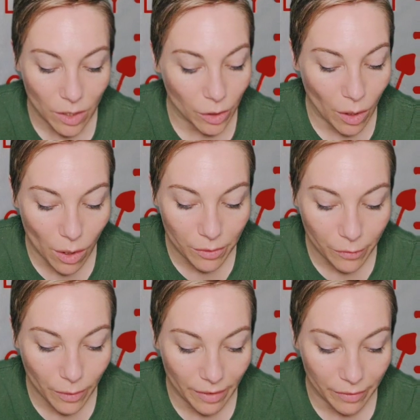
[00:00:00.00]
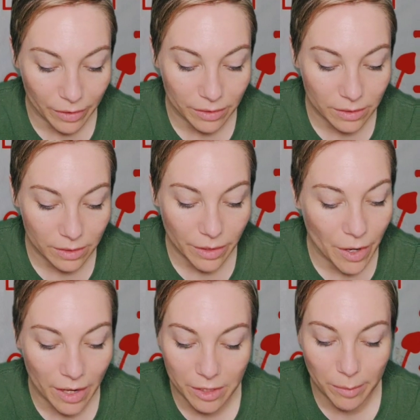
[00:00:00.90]
gone forever,
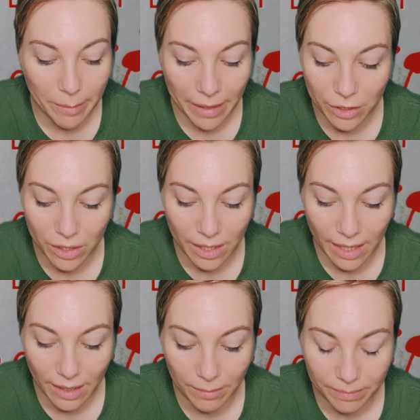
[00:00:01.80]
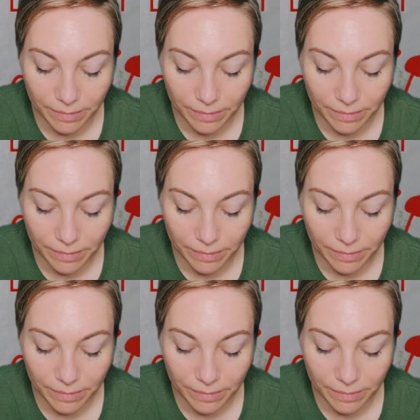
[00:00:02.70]
not to be mentioned again.